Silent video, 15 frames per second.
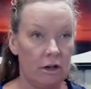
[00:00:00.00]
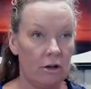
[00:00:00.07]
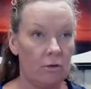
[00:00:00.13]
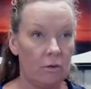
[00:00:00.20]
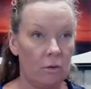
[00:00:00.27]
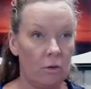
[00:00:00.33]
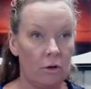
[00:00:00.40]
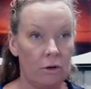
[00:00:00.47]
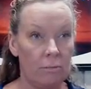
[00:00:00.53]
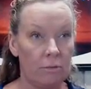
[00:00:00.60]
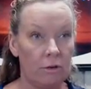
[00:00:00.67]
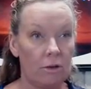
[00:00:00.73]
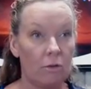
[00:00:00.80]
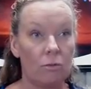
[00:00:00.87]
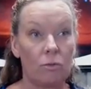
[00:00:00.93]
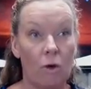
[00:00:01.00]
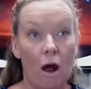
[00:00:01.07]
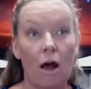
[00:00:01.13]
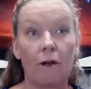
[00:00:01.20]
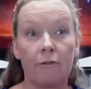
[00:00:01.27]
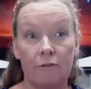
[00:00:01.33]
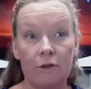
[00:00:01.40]
or you put the
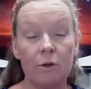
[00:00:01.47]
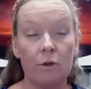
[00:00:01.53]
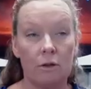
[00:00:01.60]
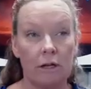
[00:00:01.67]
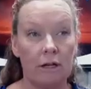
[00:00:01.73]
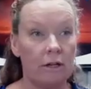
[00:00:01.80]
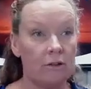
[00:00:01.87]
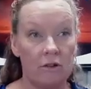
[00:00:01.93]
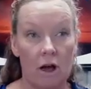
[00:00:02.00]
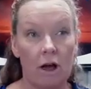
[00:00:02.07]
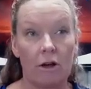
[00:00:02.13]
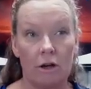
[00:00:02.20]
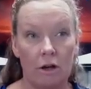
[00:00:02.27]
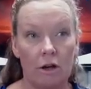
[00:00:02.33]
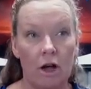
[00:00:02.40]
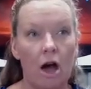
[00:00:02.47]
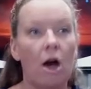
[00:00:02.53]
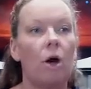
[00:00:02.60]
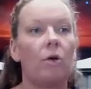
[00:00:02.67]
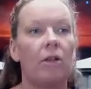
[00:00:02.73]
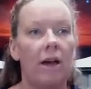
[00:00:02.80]
wrong fuel in, it's not going to go.